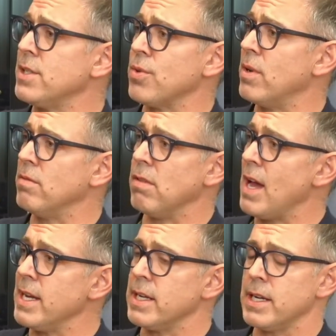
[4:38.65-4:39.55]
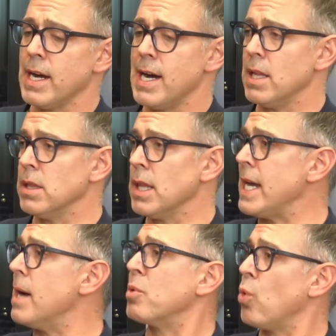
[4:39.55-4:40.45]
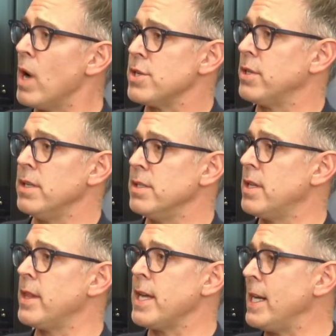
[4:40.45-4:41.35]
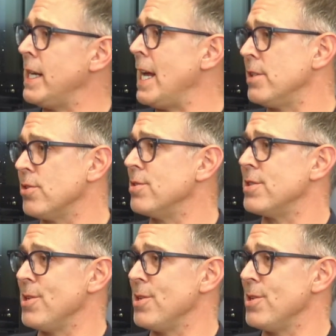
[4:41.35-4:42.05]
sort of like layup questions that they need answers